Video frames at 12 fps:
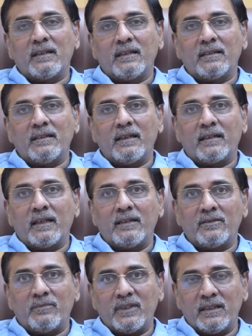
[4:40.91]
and they are
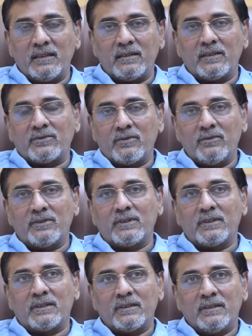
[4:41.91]
trying to bring in the
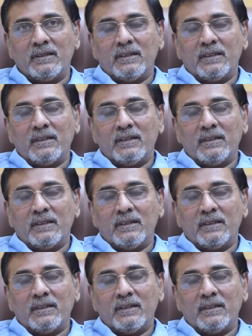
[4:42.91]
solutions.